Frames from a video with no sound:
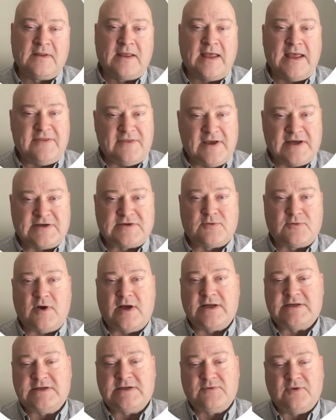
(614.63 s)
Hey, thanks for
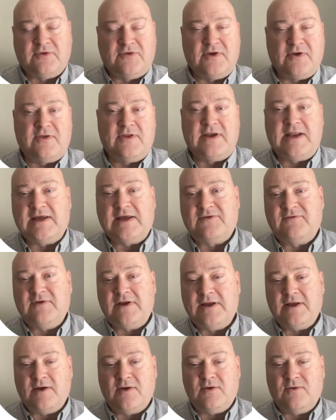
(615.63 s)
watching. We'll see you on the next
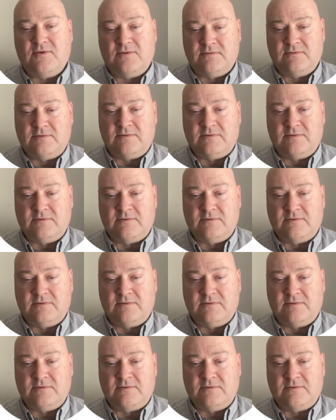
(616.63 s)
video.